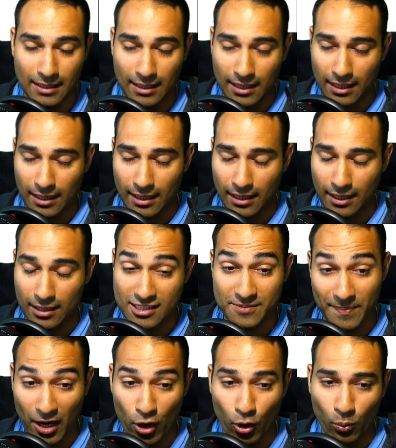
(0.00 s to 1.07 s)
uh,
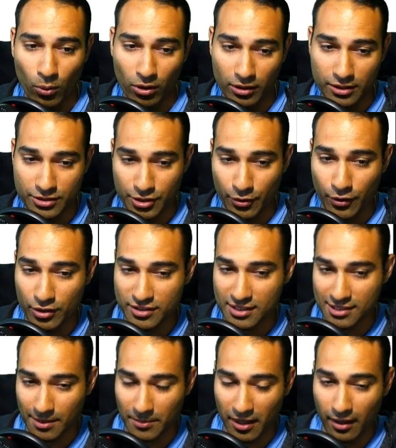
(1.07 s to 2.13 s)
Sparrow wallet. So those are
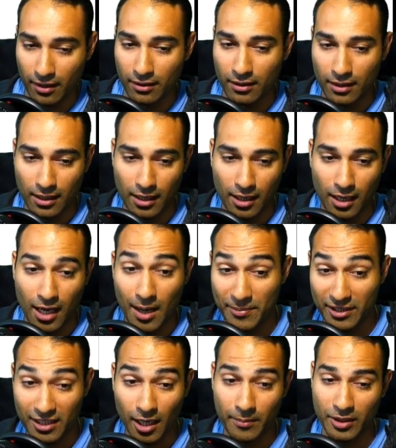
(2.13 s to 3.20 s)
some of the uh, up and
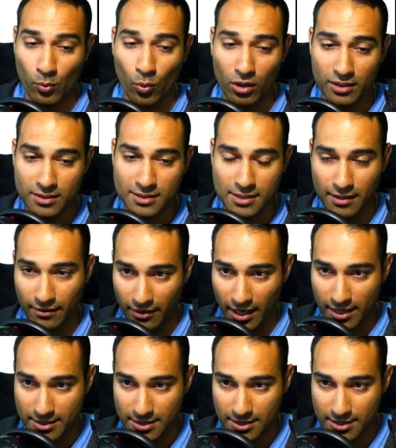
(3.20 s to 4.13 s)
coming wallets that